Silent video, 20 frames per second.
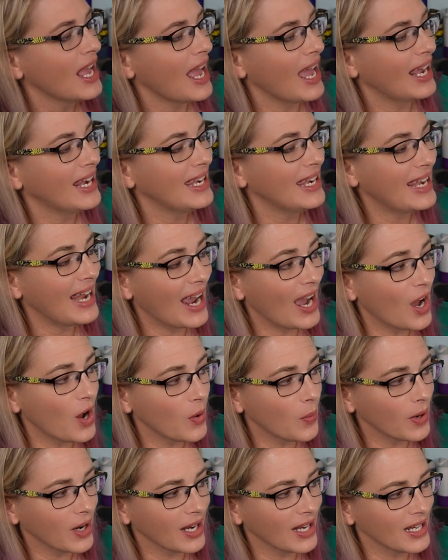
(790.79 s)
And
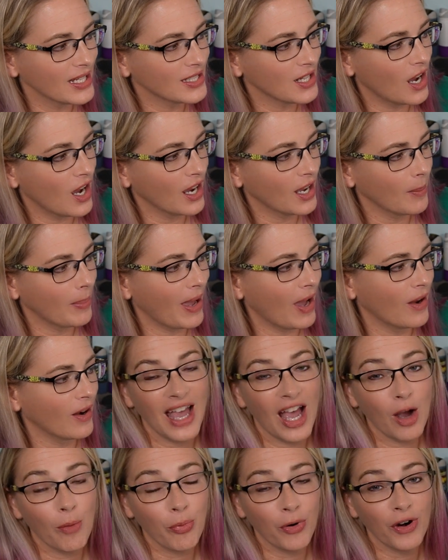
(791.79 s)
now we're going to talk about
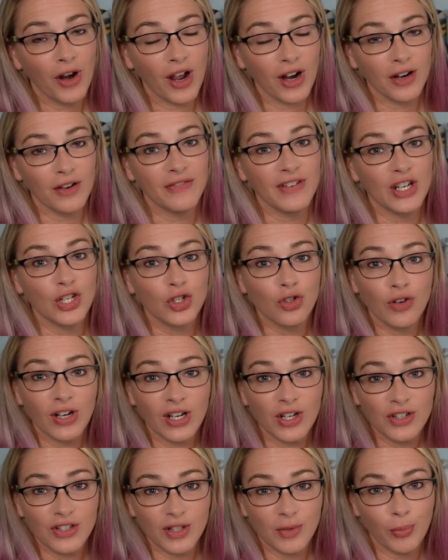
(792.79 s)
how pornography
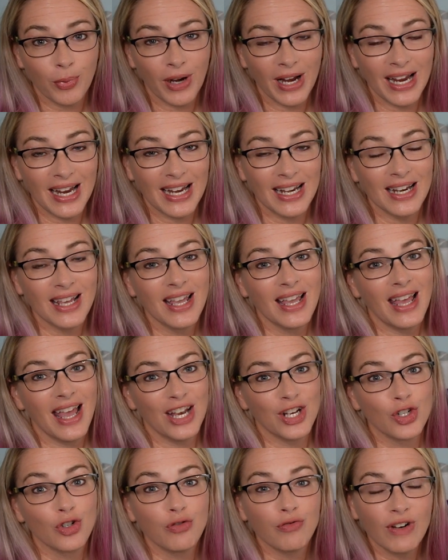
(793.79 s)
triggers the brain
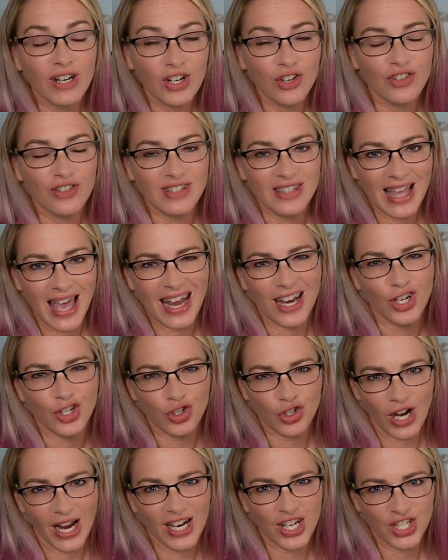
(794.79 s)
and triggers that
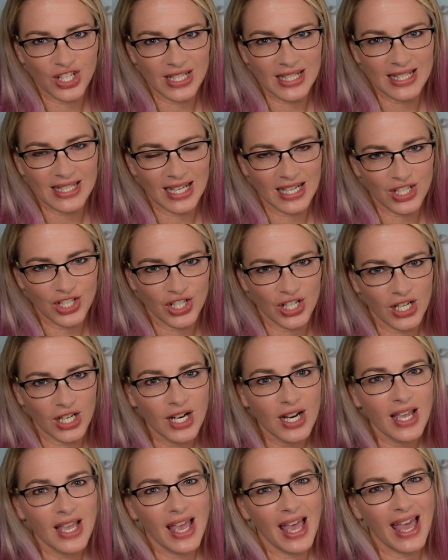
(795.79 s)
attraction center
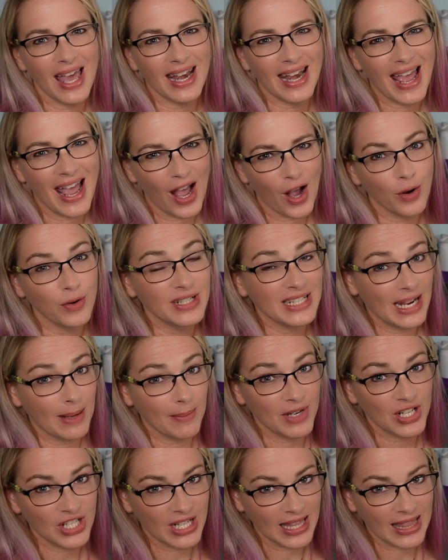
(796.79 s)
and how
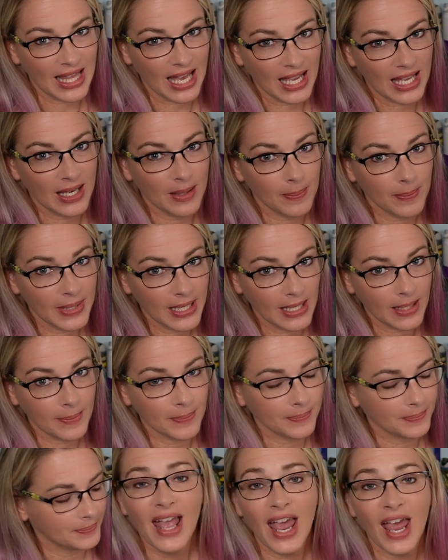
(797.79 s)
damaging that can be.
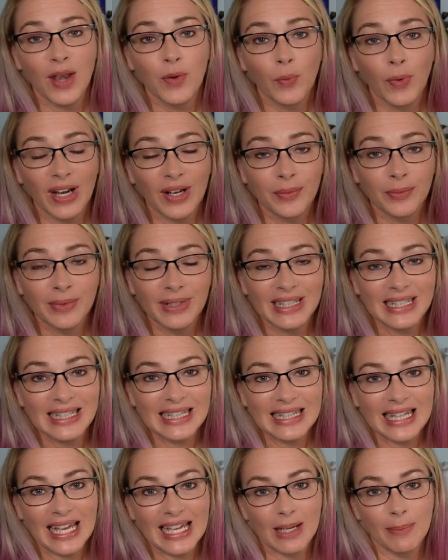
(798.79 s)
And what I really
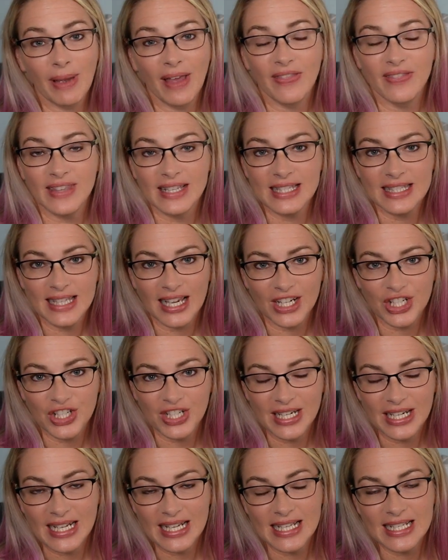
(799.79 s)
like about this
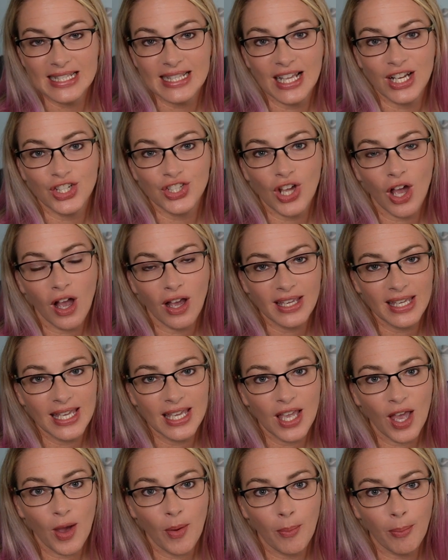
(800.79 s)
section is they're
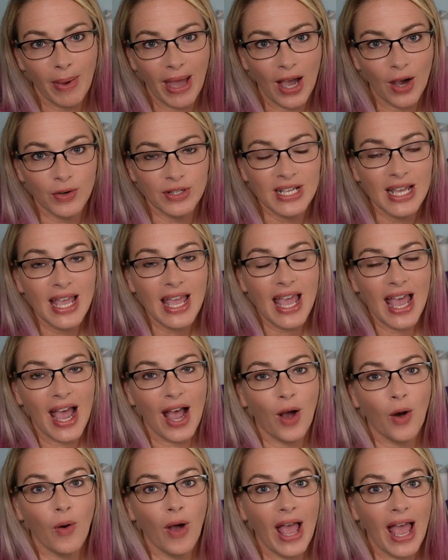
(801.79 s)
talking about
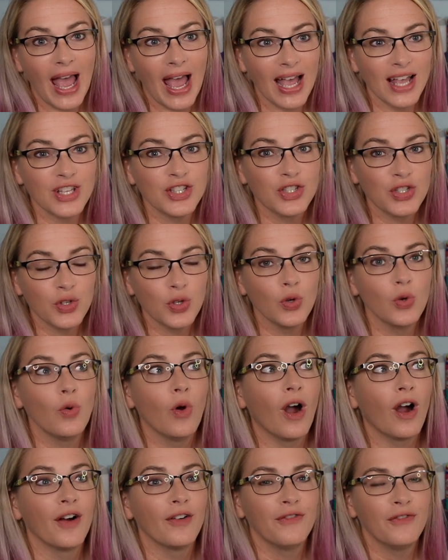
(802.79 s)
how as you
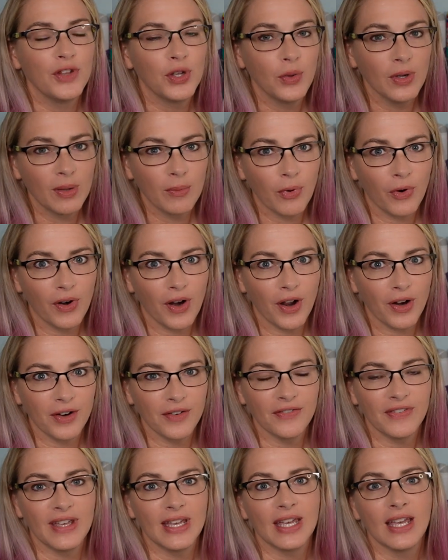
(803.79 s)
are viewing
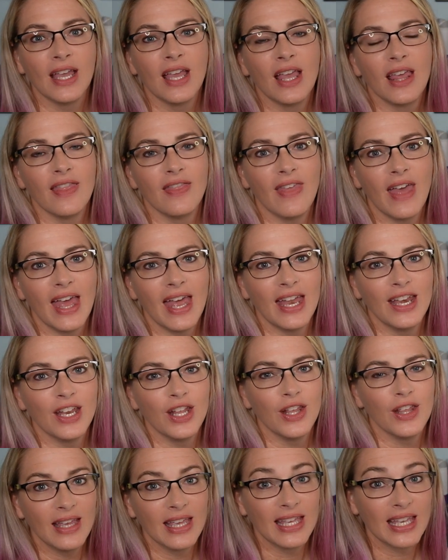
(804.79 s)
pornography, then
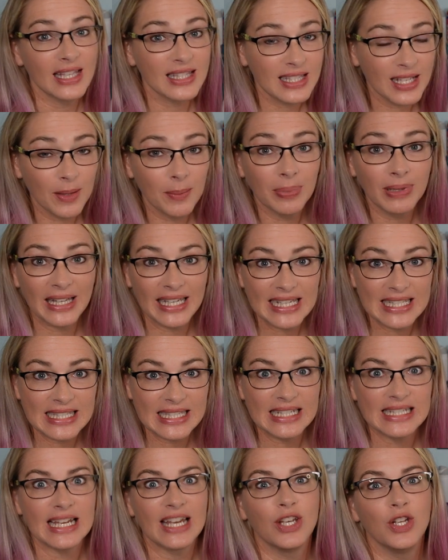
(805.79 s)
it gets
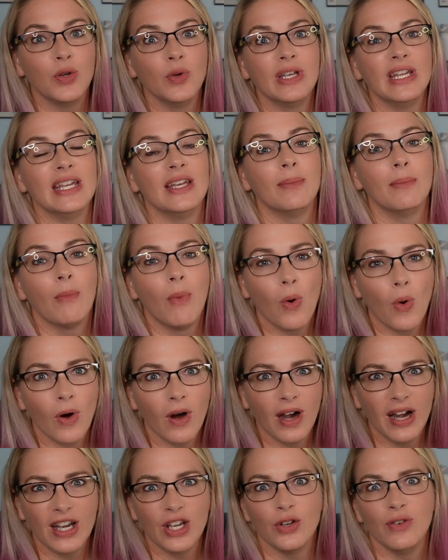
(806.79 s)
complacent and you need
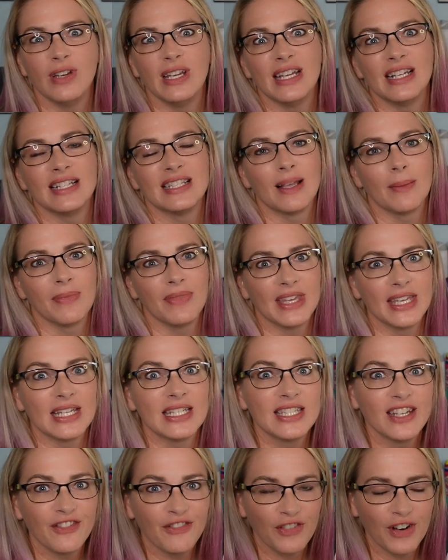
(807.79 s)
more and you need something
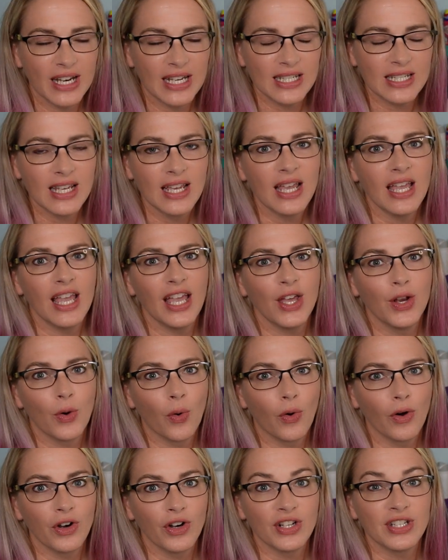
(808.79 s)
different in
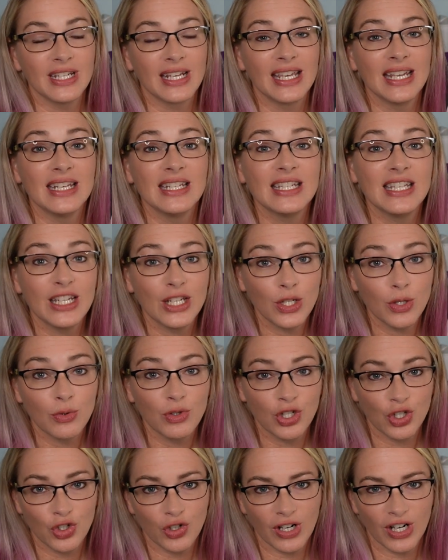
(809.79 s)
order to continue
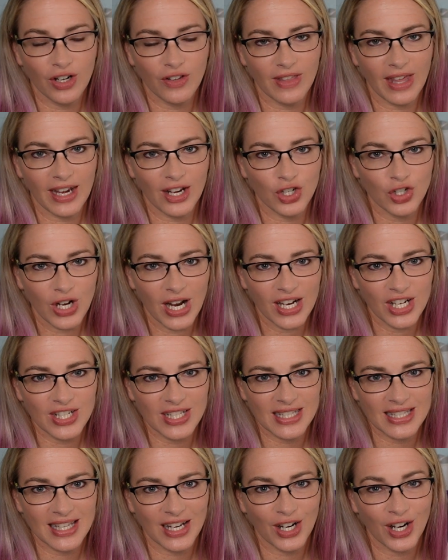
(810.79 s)
to trigger that
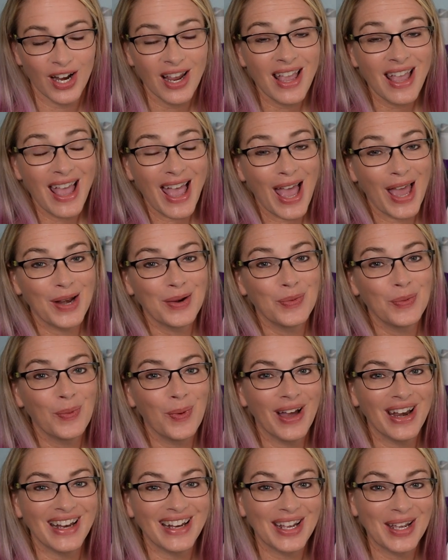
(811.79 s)
attraction center. And
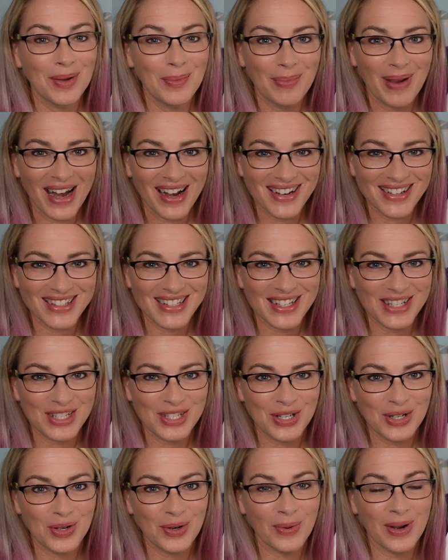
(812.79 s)
what it compares it
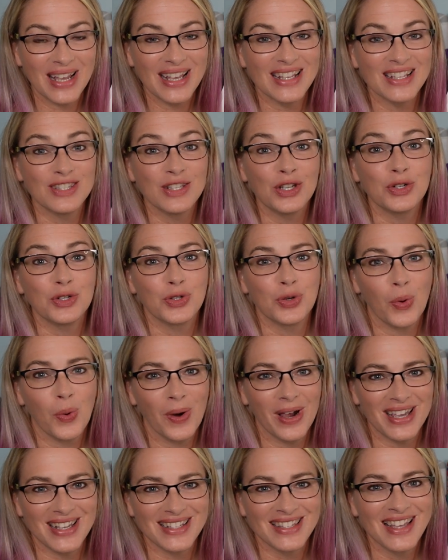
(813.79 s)
to is
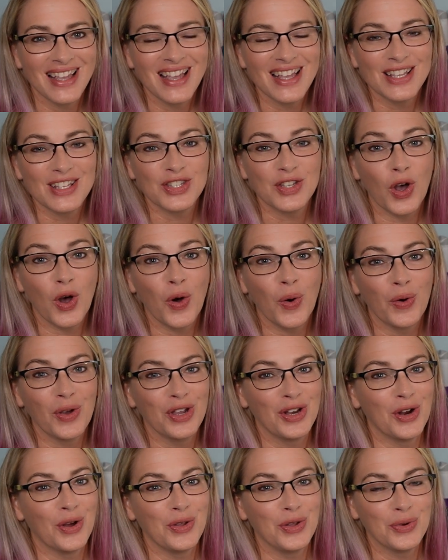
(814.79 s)
toys. So,
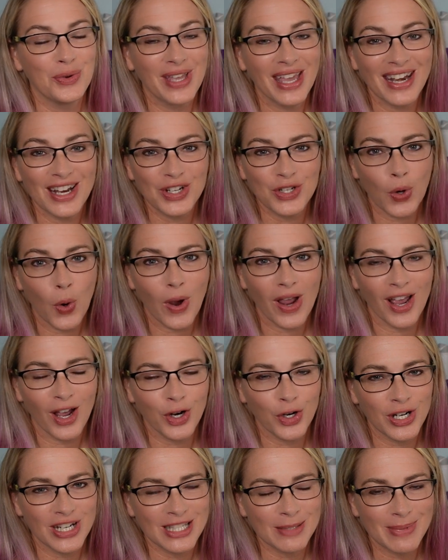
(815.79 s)
you know, you get a toy on
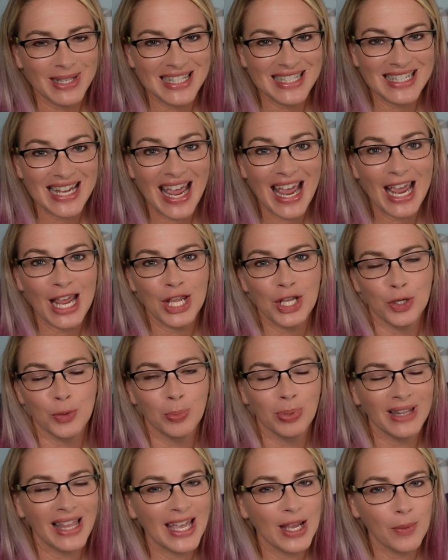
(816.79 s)
Christmas Day, you
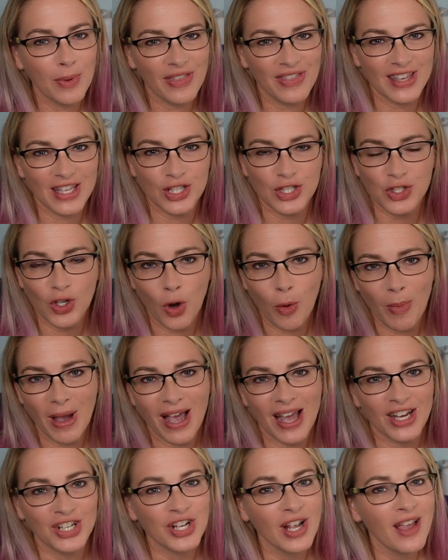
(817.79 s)
play with it so
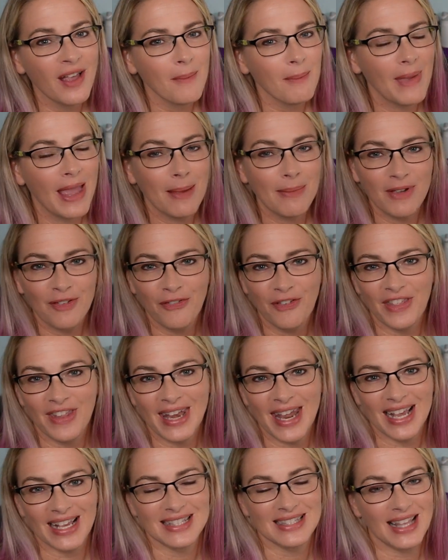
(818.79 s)
much, maybe for the
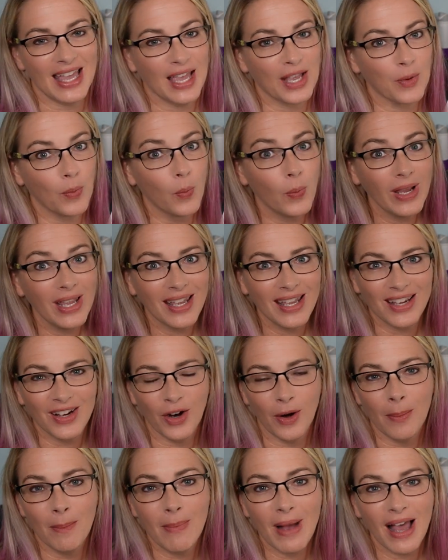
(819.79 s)
next like week
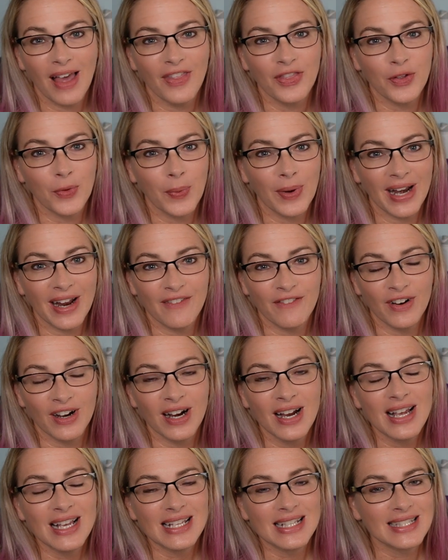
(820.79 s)
or month or whatever,
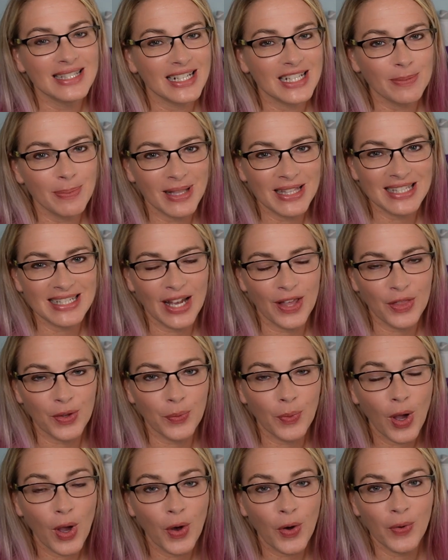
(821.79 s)
six months down the
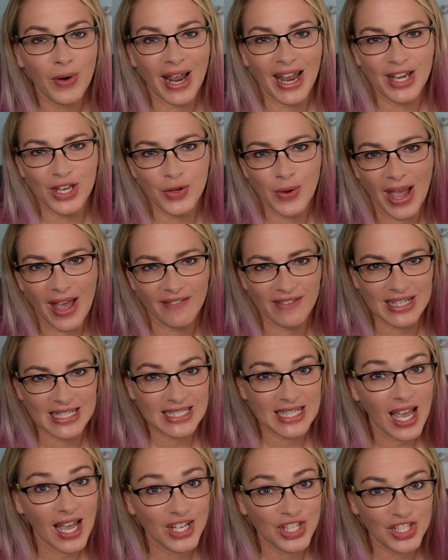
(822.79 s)
road, and you haven't
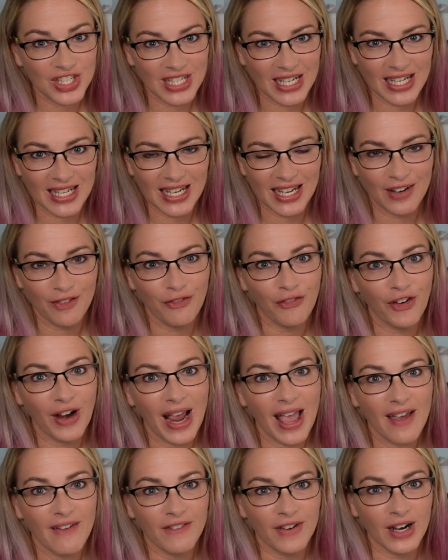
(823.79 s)
touched it in
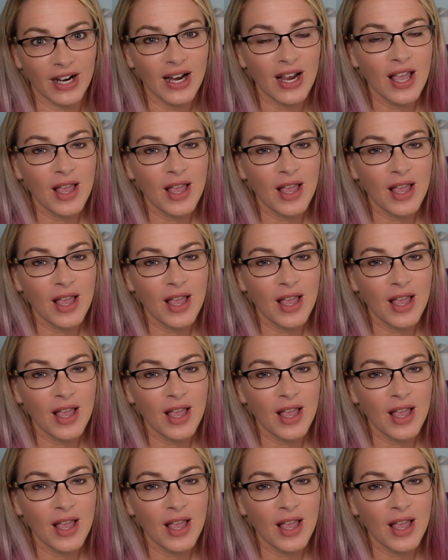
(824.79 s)
forever.